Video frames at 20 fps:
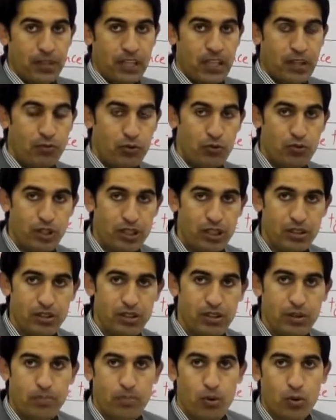If you check
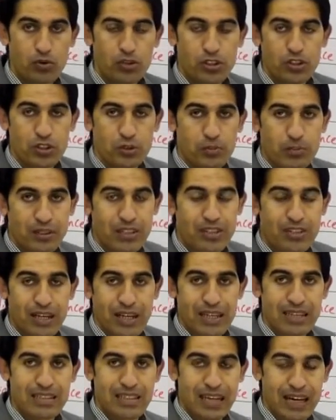the reported speech,
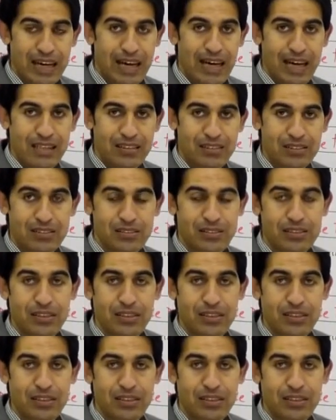it has